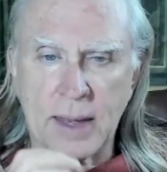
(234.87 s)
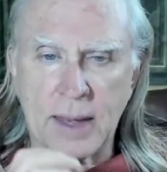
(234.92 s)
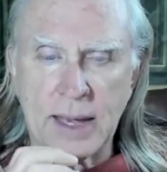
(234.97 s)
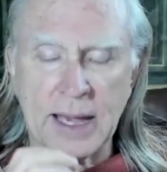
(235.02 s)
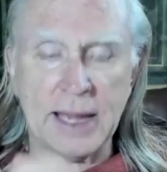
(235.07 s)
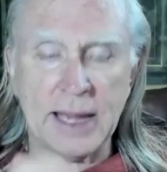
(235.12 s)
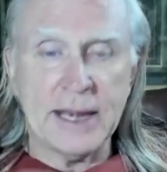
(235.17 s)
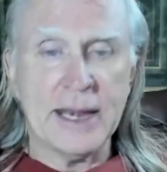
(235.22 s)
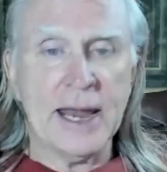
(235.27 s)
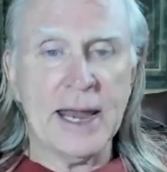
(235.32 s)

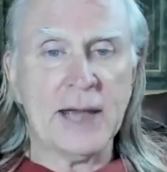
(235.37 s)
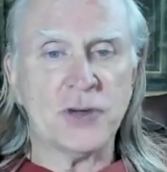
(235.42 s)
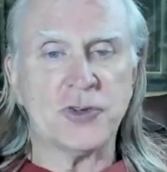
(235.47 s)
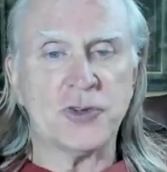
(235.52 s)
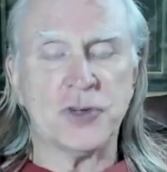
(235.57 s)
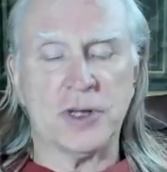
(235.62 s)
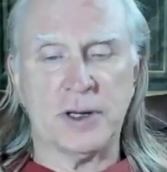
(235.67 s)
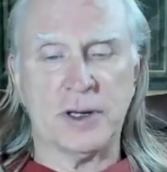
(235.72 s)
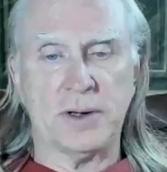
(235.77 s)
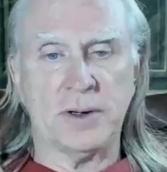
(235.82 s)

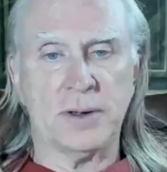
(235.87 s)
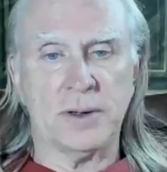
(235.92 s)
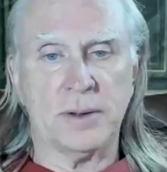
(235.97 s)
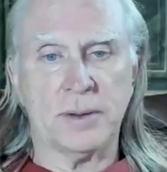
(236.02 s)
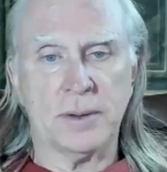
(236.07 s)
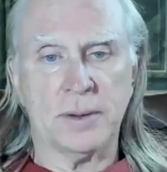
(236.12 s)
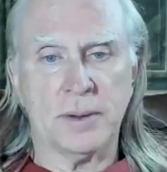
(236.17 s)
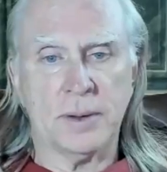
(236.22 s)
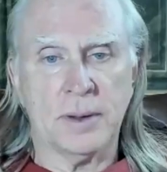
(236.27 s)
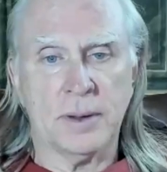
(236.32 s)
connection
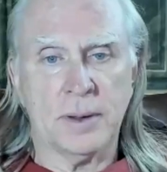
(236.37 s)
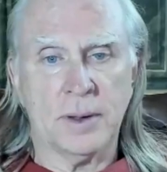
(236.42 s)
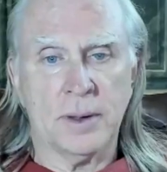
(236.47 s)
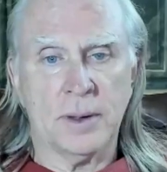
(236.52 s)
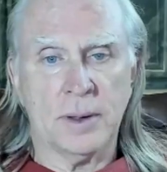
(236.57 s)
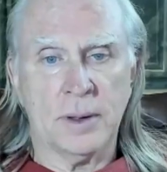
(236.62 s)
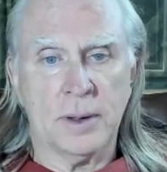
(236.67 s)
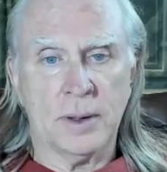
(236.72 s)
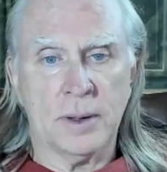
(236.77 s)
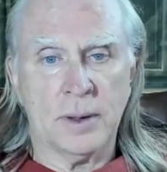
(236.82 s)

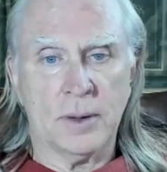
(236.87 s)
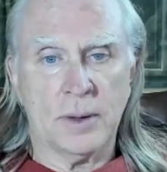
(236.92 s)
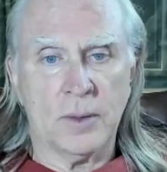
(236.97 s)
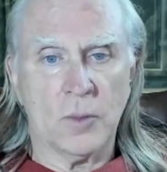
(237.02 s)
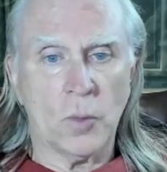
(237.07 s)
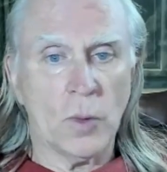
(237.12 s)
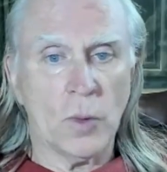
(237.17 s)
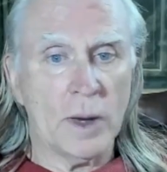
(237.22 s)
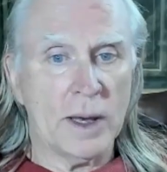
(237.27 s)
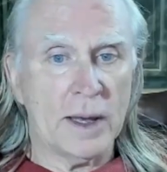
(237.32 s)

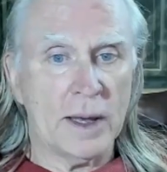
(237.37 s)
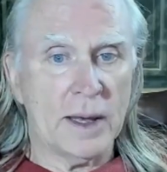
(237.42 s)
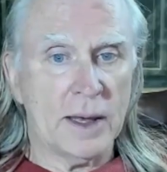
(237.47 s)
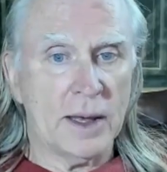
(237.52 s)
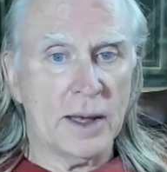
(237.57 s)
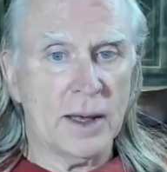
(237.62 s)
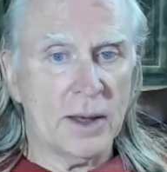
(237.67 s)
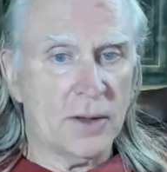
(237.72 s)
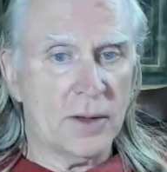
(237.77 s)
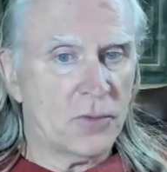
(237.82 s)

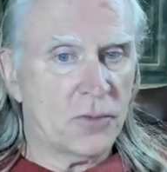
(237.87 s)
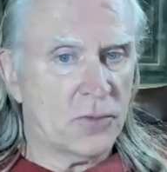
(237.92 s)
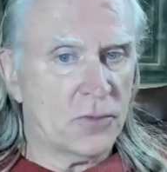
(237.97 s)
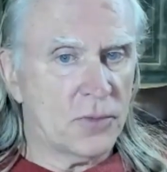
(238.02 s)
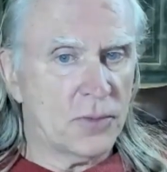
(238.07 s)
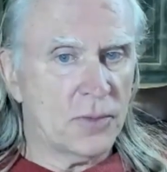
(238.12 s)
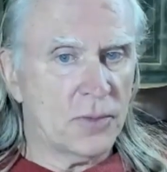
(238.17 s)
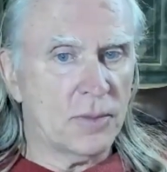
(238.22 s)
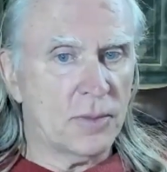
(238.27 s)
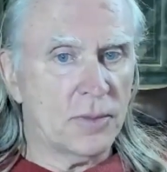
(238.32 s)
with
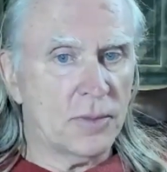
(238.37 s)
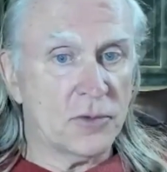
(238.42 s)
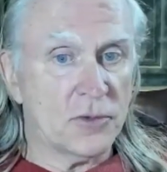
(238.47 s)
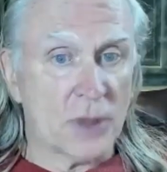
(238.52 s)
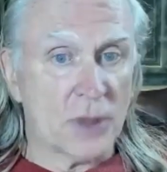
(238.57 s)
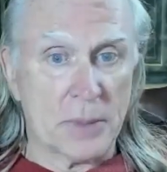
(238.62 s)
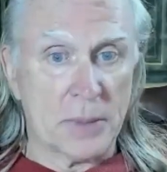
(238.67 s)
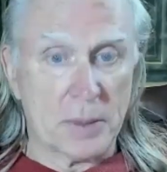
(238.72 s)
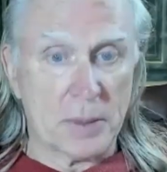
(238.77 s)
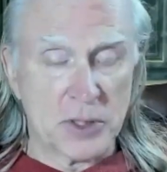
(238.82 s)

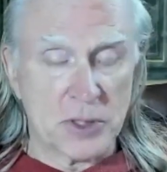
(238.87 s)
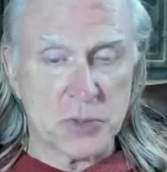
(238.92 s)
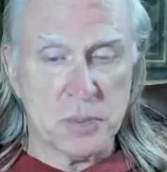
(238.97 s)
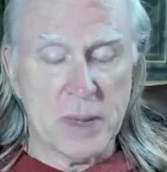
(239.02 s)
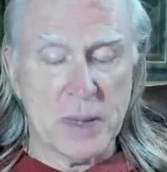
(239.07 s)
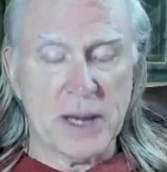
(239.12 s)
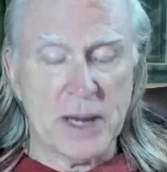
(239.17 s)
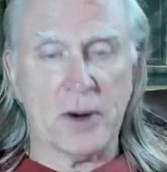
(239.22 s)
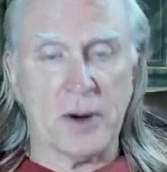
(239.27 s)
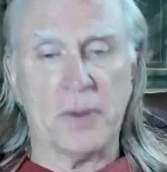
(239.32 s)
something much
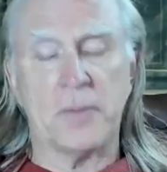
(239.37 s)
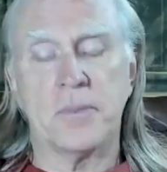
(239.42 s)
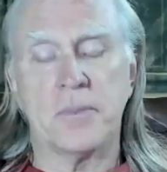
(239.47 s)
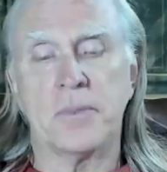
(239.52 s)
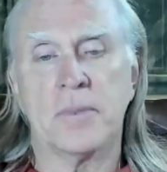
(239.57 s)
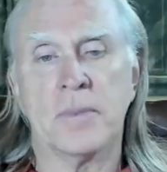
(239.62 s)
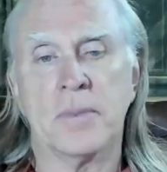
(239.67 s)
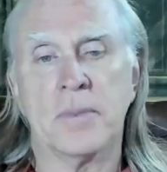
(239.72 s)
bigger.